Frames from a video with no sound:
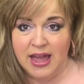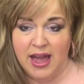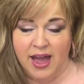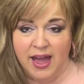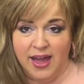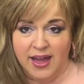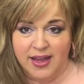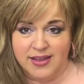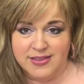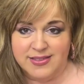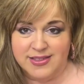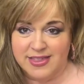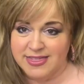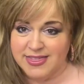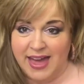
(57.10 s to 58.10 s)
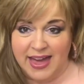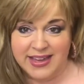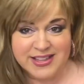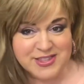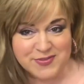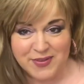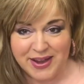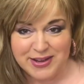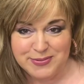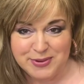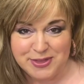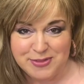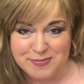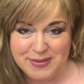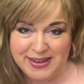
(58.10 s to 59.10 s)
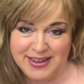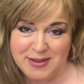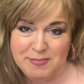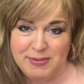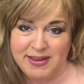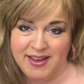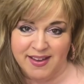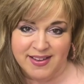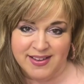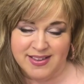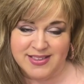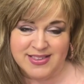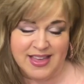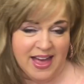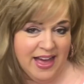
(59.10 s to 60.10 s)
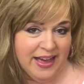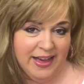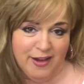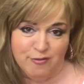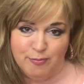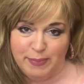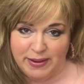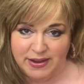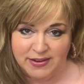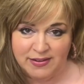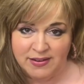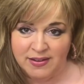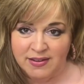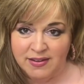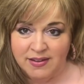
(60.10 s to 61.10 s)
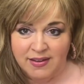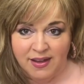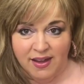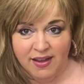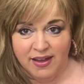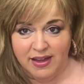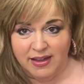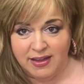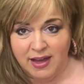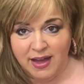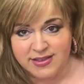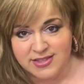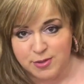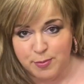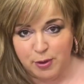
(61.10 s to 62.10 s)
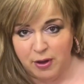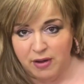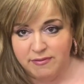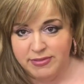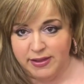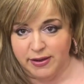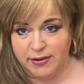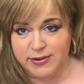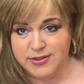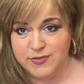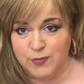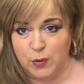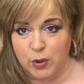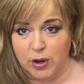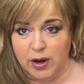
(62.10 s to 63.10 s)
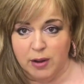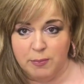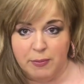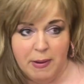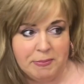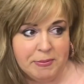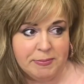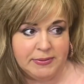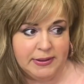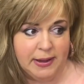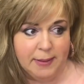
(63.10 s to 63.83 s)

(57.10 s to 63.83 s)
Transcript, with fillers: and that is fine with me because I have been a customer of theirs for probably